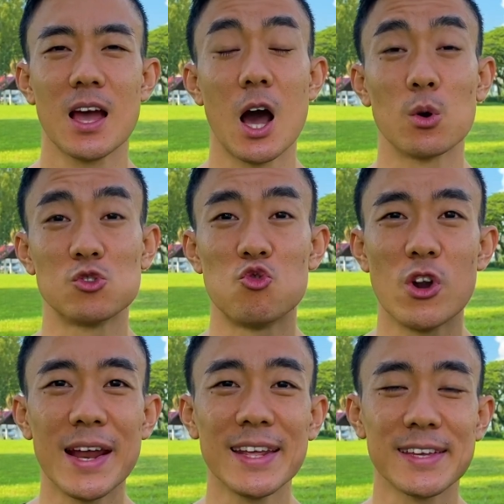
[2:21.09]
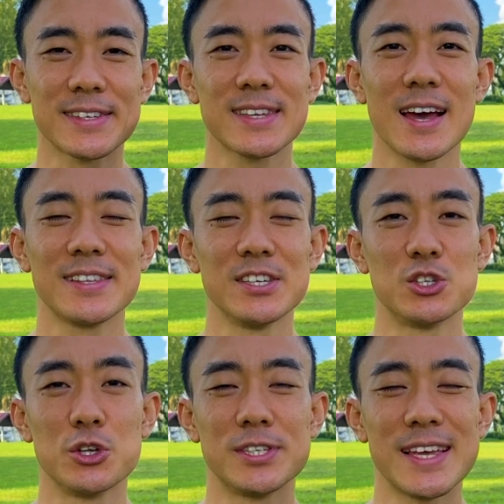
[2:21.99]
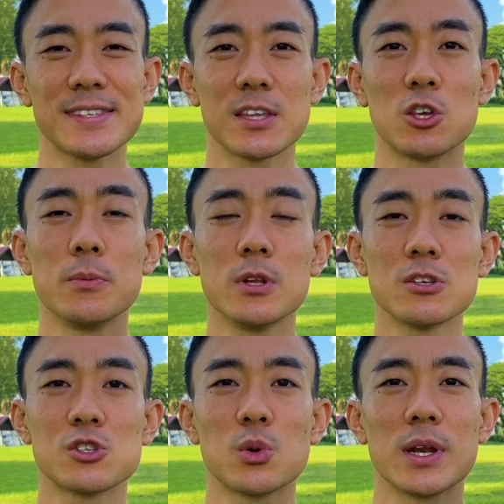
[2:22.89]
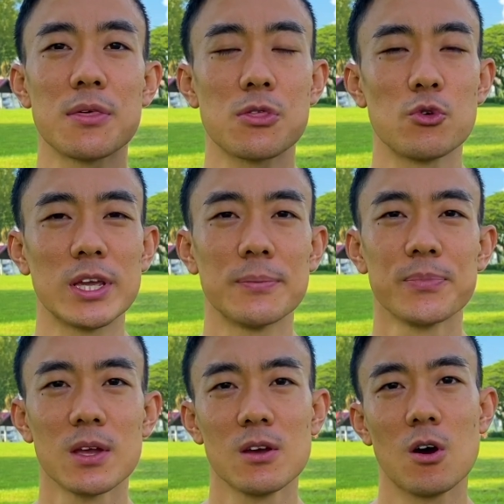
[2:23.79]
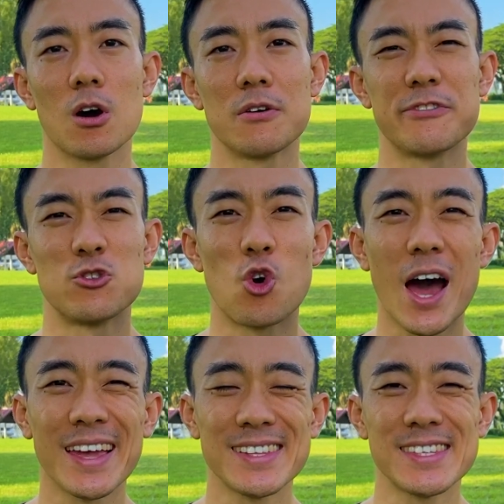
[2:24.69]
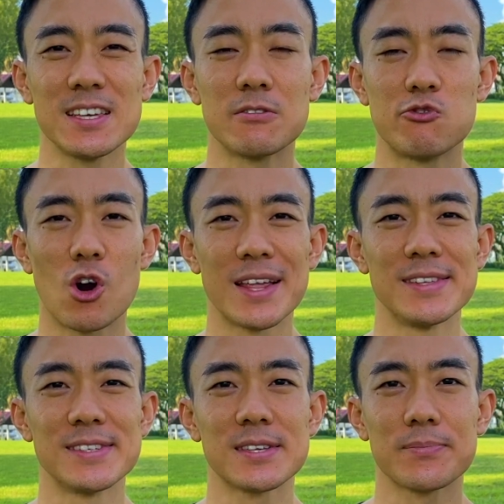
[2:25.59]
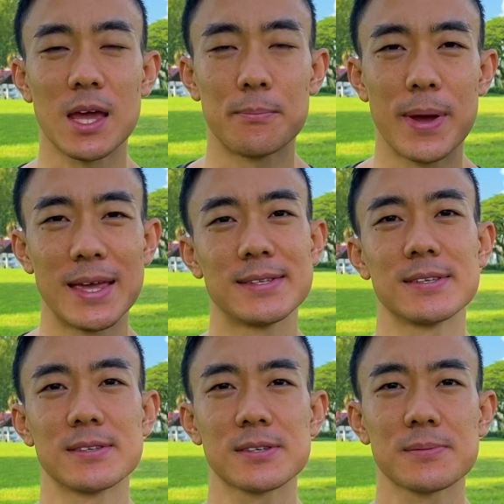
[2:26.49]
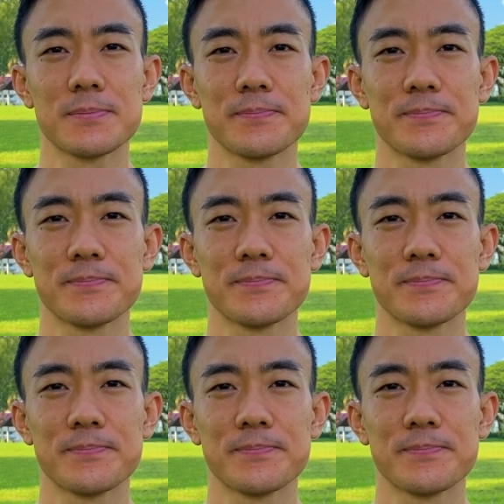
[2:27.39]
I was really excited to test the Cumulus 23 on a variety of runs and paces.